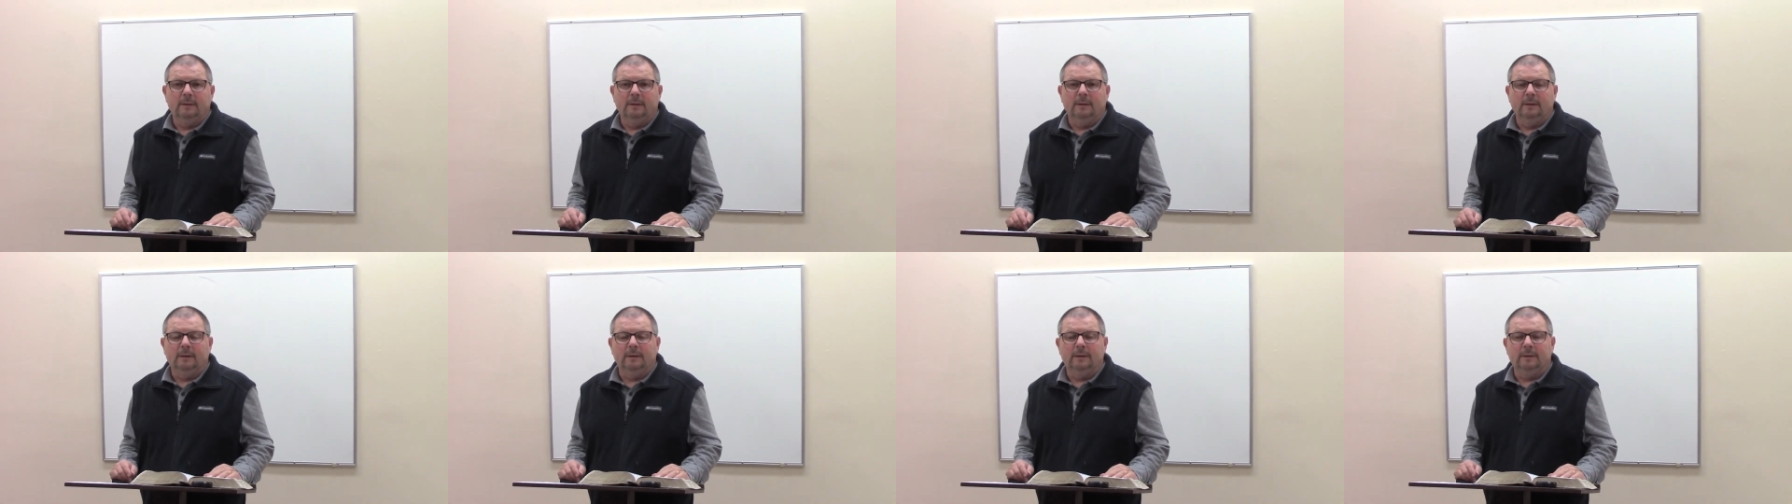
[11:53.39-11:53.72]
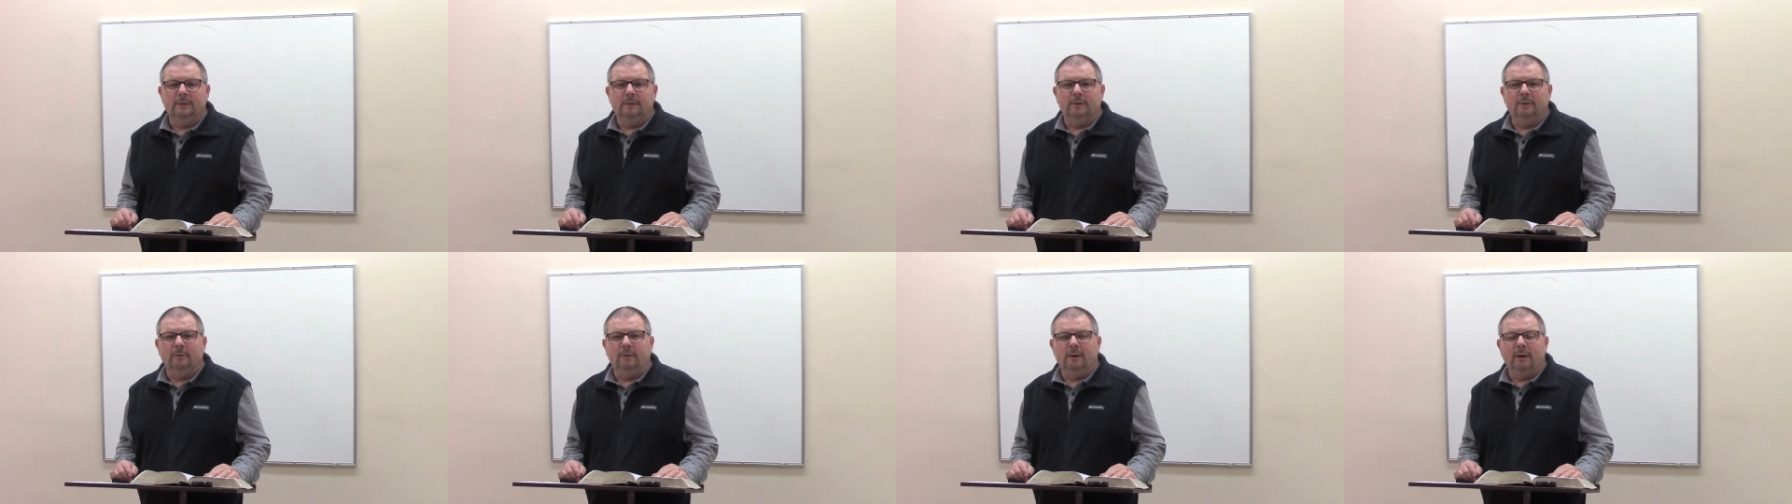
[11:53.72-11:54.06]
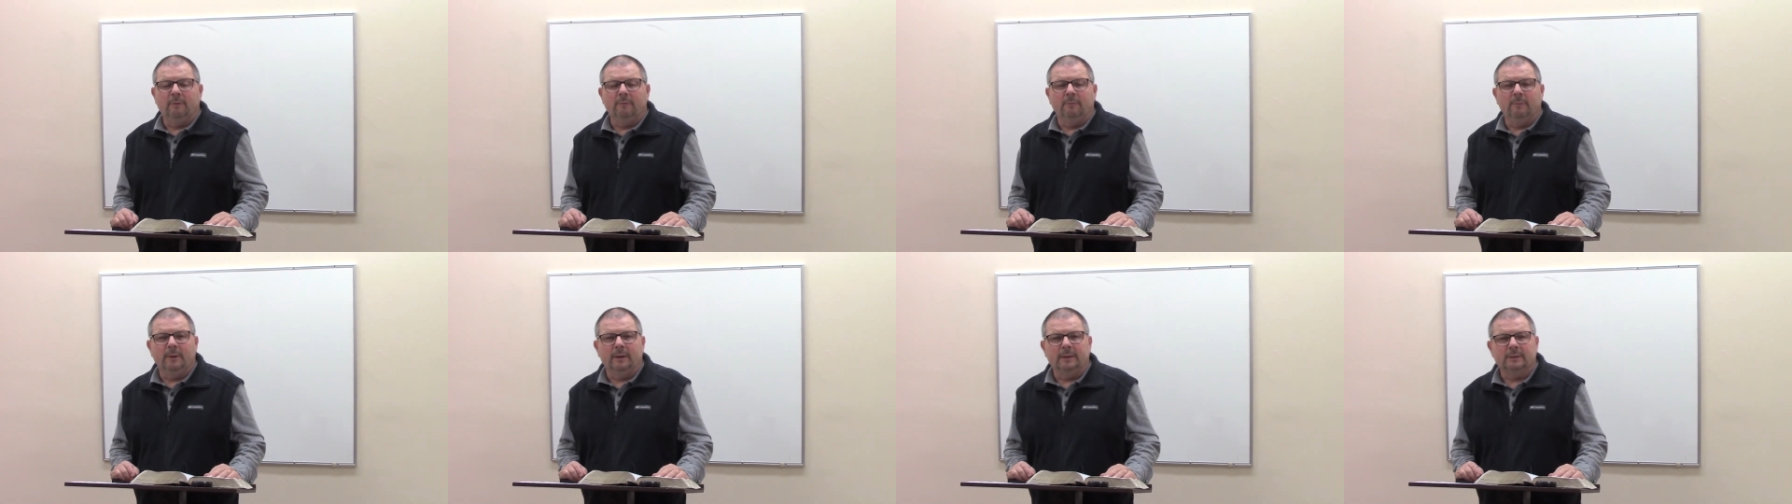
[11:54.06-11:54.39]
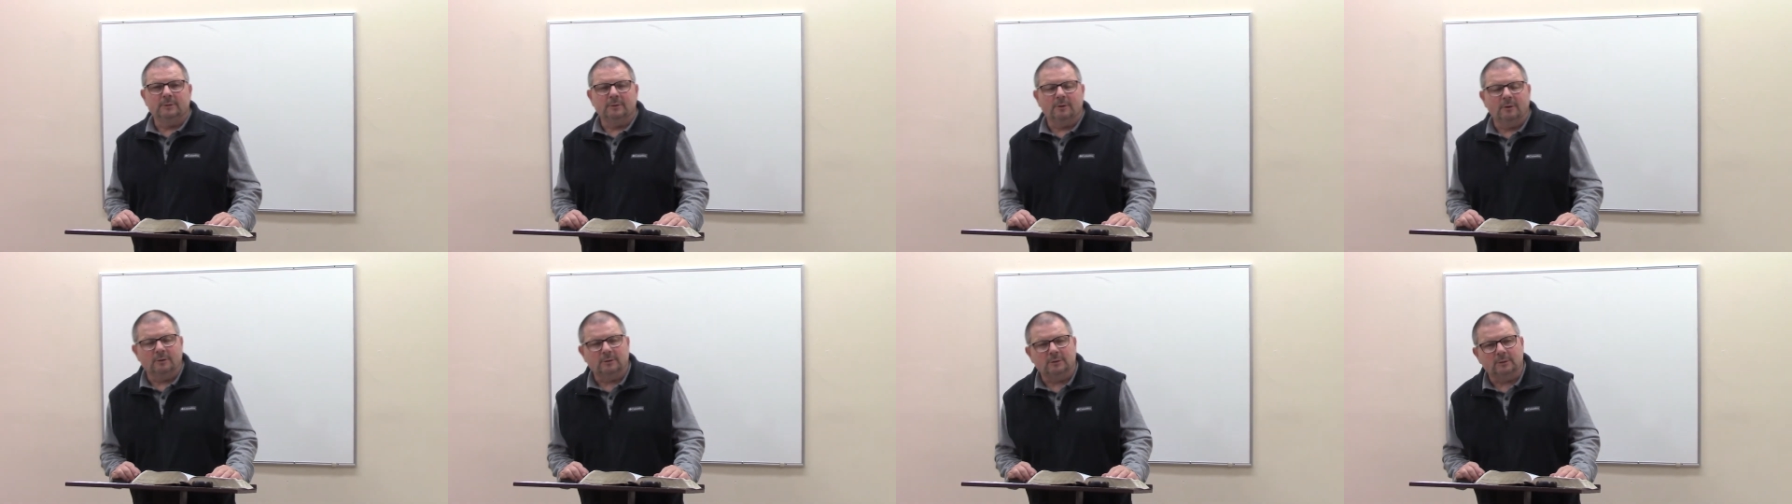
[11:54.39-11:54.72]
Uh, you know, everybody
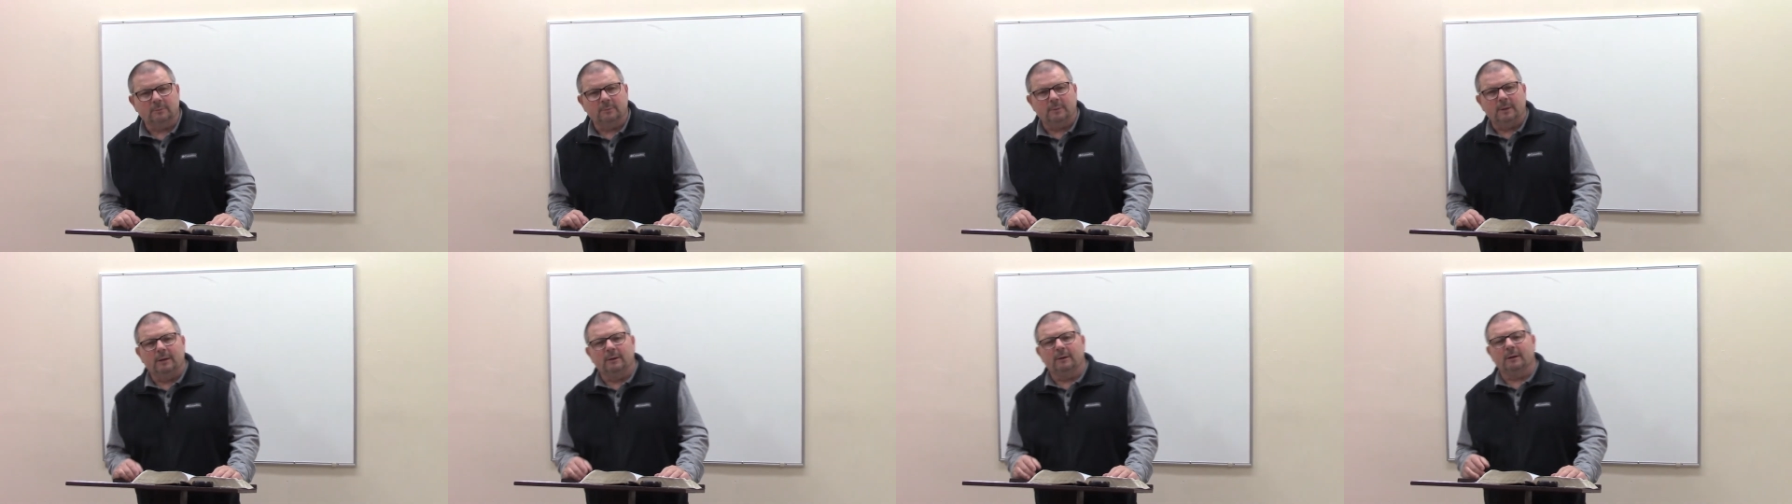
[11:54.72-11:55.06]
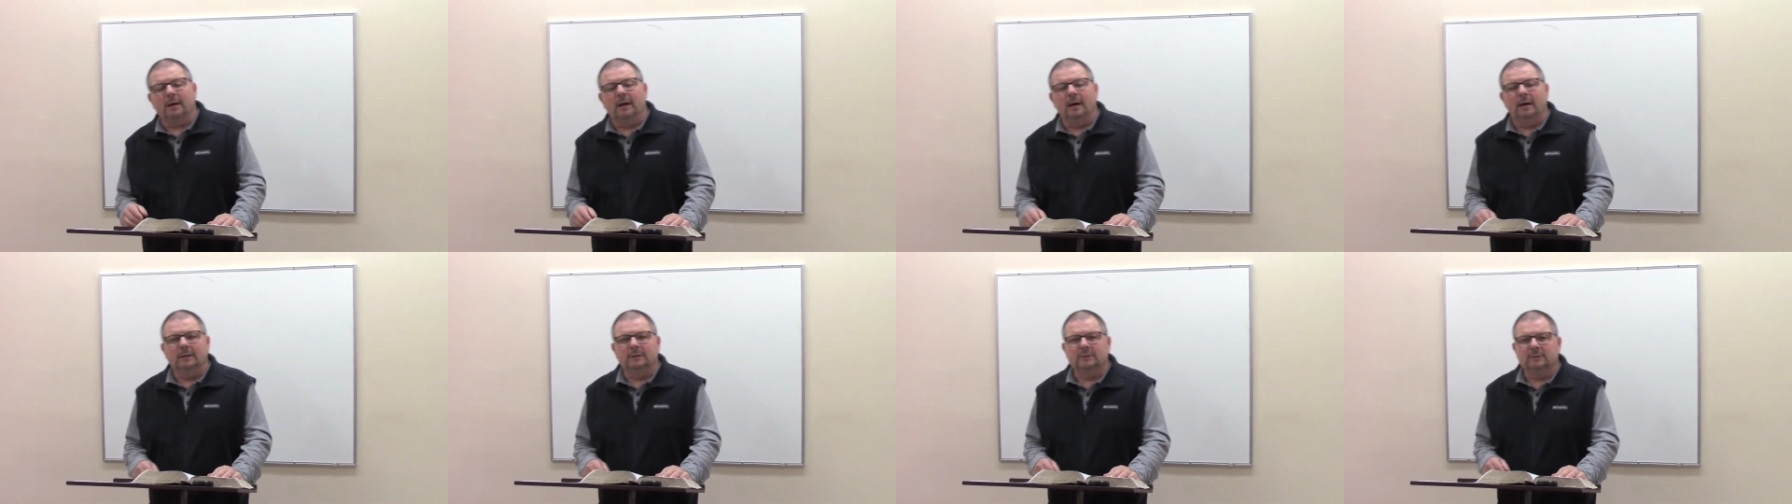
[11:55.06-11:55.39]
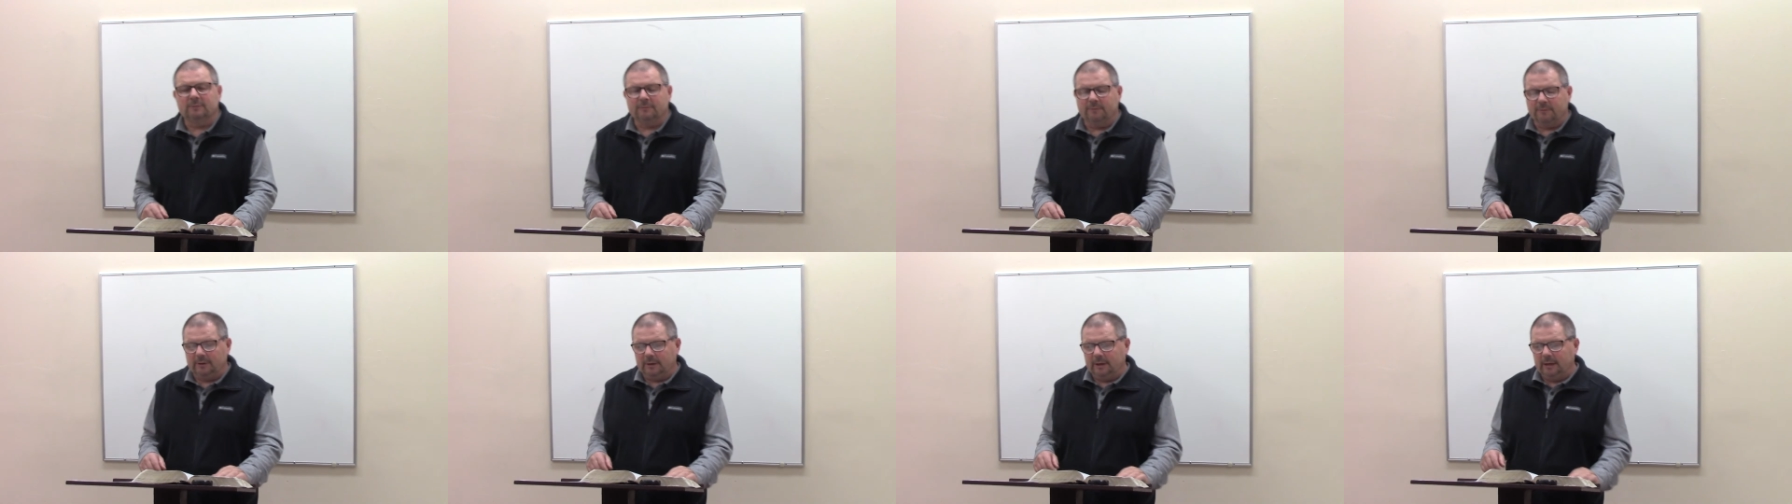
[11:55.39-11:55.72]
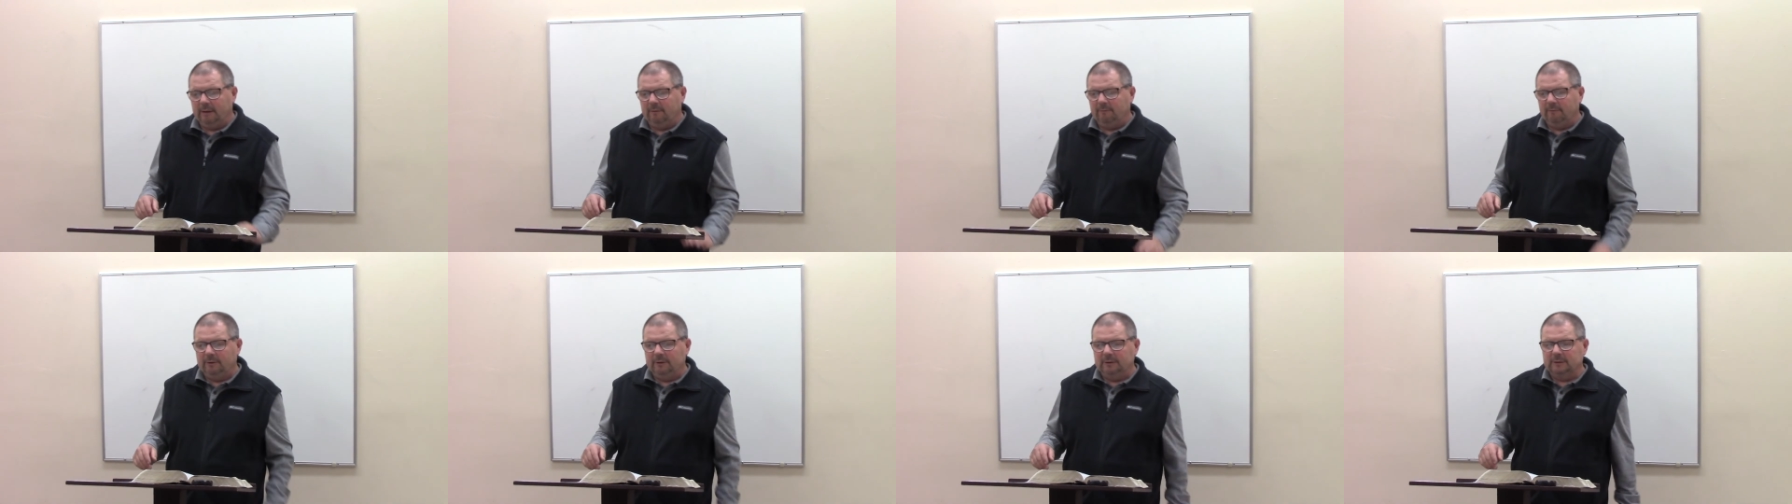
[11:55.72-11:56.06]
talks about God's
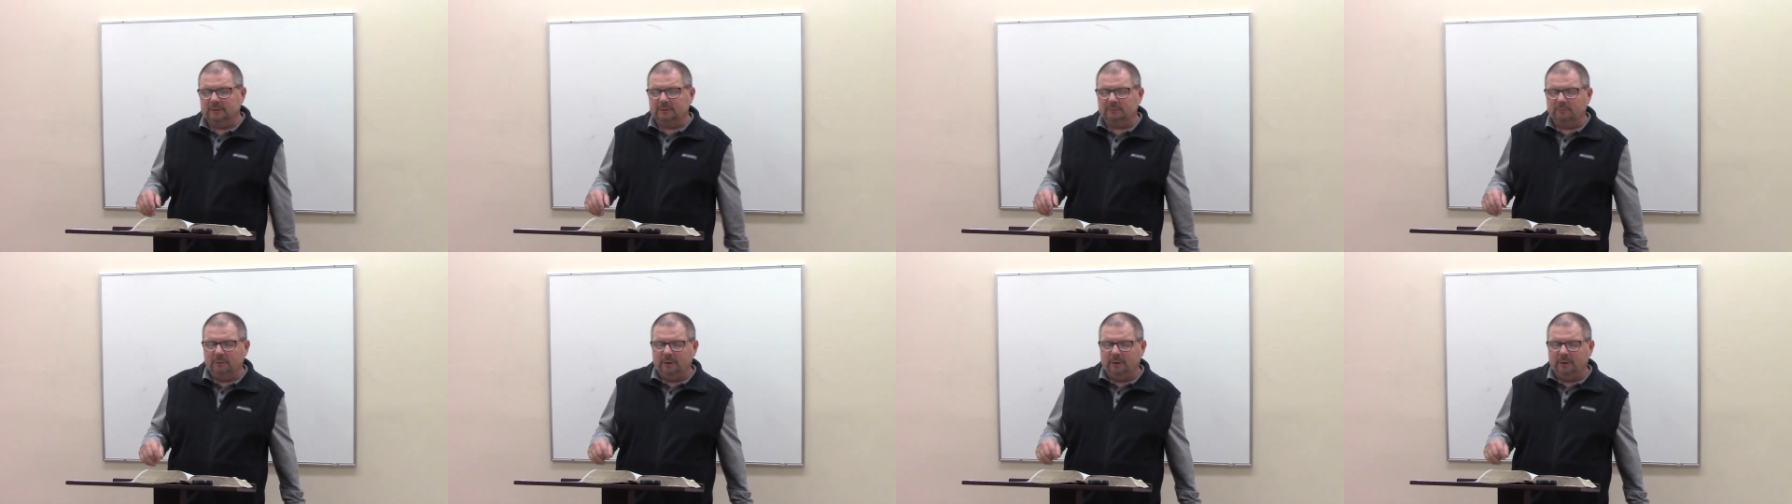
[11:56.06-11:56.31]
forgiveness.